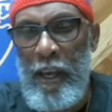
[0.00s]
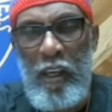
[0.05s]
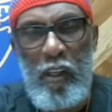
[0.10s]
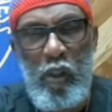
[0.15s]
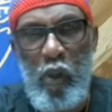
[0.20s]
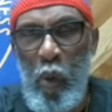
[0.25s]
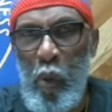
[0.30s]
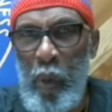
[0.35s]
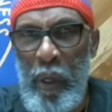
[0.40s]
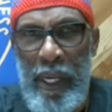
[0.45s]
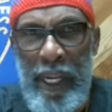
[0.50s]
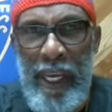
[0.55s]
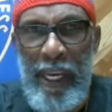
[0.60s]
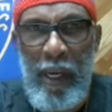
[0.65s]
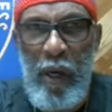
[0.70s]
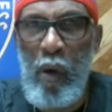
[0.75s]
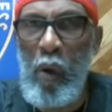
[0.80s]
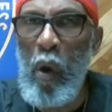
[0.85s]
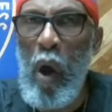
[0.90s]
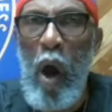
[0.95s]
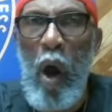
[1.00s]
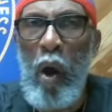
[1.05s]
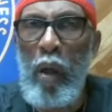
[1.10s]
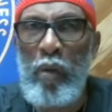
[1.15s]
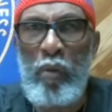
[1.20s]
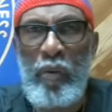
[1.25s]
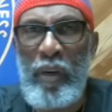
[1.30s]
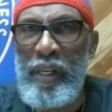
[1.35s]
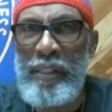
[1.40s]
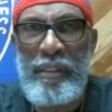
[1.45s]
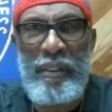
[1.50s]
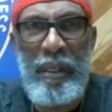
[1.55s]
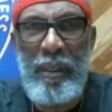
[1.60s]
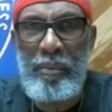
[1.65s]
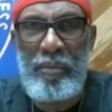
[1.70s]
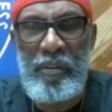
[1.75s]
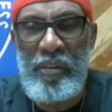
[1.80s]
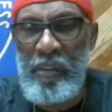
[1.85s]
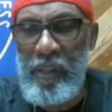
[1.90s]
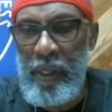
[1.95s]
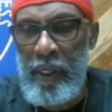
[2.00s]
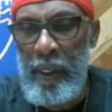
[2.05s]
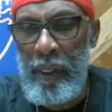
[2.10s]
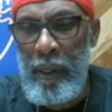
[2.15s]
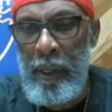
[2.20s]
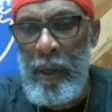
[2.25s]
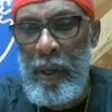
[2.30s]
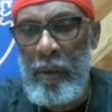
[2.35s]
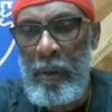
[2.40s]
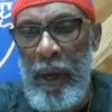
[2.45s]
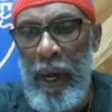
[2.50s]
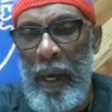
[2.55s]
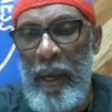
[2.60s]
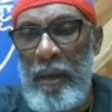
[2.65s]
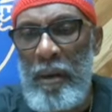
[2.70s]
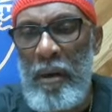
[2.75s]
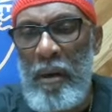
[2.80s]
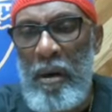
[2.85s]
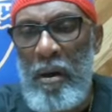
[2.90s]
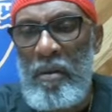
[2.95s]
So when it go, all the rest of them sink, right?